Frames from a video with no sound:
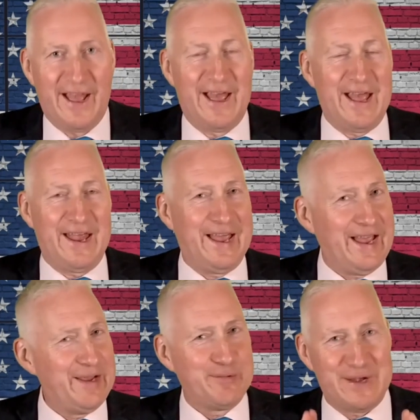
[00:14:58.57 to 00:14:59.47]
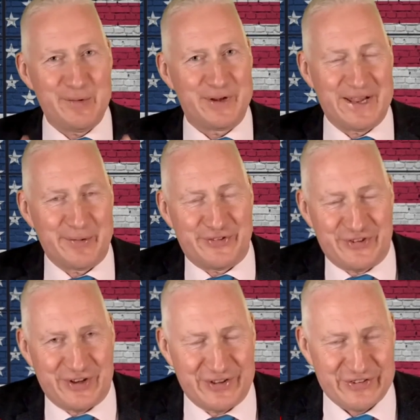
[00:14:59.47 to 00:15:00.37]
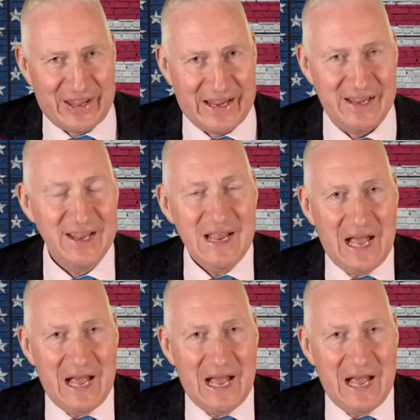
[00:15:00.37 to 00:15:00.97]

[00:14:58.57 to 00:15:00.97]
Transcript: I really want to hear what she's going to say.